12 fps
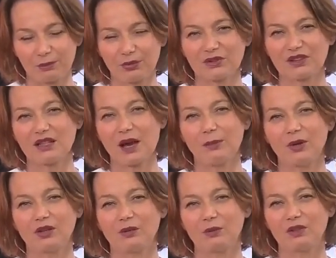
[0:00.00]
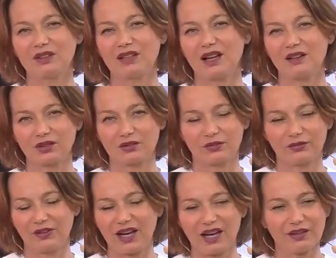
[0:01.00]
put an appointment after
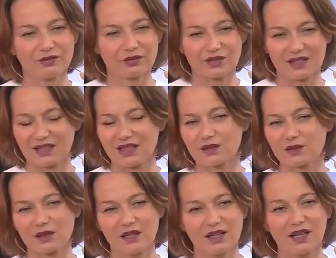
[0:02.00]
5 or 6